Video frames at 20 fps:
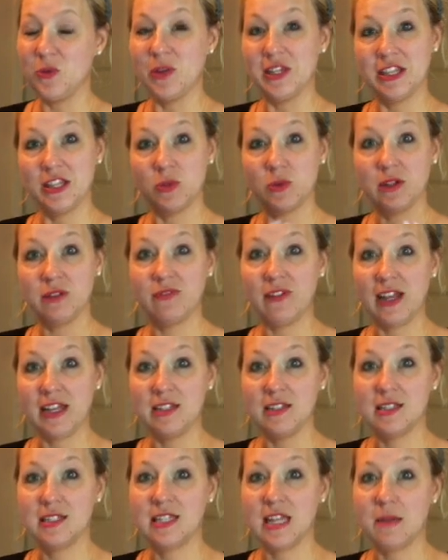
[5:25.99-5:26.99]
with the
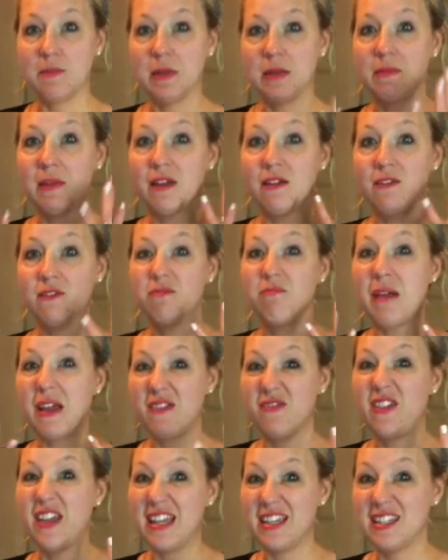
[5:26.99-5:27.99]
refine step, and my
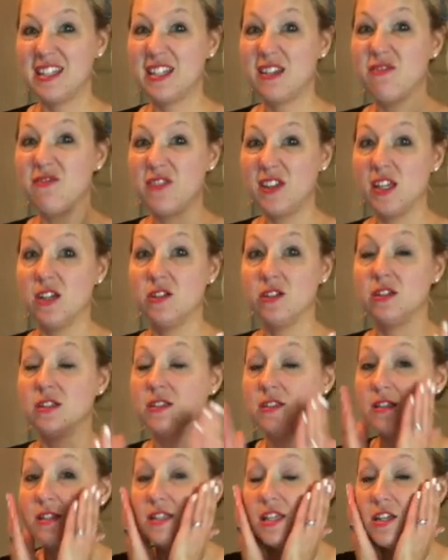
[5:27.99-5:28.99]
face
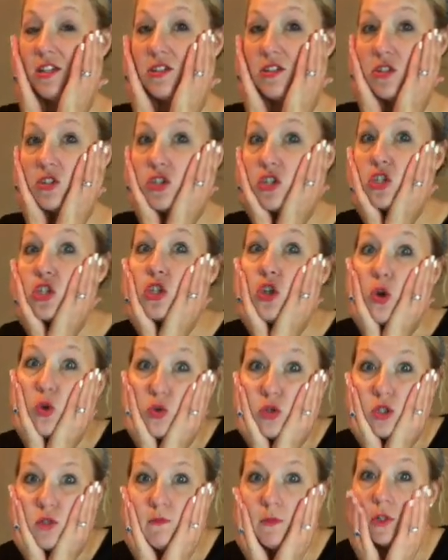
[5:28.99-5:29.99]
feels so
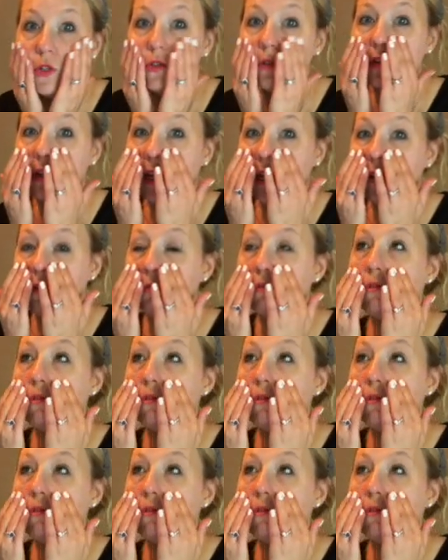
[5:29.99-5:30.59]
smooth, like